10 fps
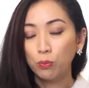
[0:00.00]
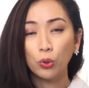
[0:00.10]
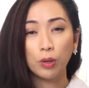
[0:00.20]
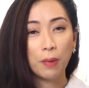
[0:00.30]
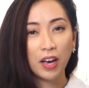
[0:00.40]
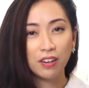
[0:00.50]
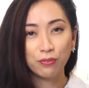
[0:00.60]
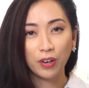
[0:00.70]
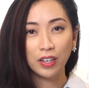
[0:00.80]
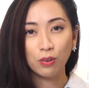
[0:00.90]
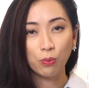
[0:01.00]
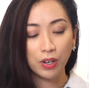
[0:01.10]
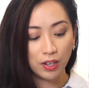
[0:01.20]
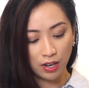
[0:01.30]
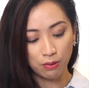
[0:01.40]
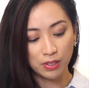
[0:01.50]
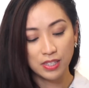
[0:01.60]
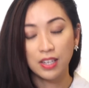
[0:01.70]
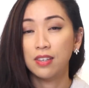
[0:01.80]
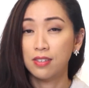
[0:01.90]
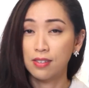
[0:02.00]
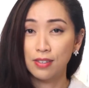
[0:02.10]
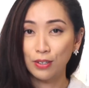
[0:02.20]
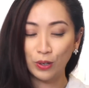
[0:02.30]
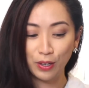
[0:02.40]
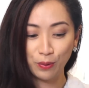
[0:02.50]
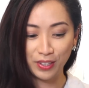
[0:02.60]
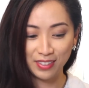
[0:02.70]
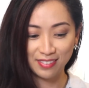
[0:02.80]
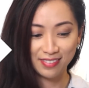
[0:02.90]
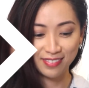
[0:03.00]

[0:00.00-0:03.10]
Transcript: more mattifying one, I would say this is a great one.